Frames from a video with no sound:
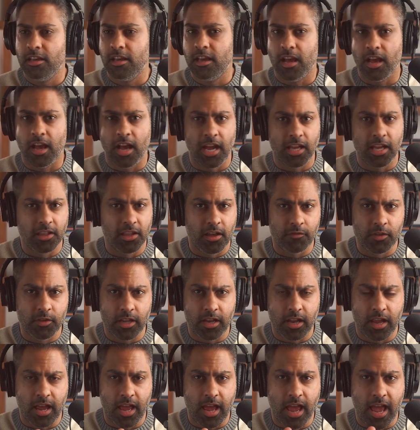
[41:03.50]
I love
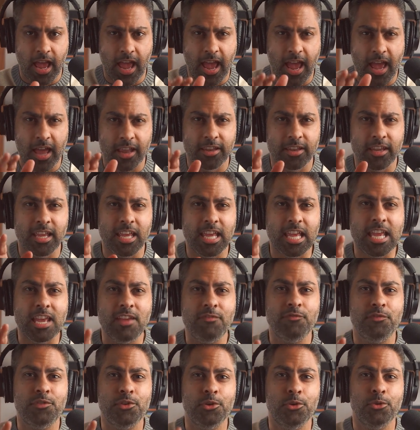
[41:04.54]
it. And
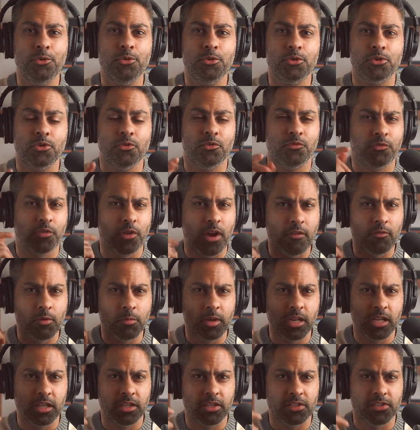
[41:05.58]
if you, so for
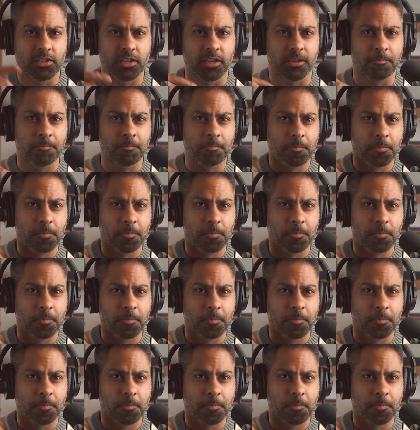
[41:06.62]
everybody listening,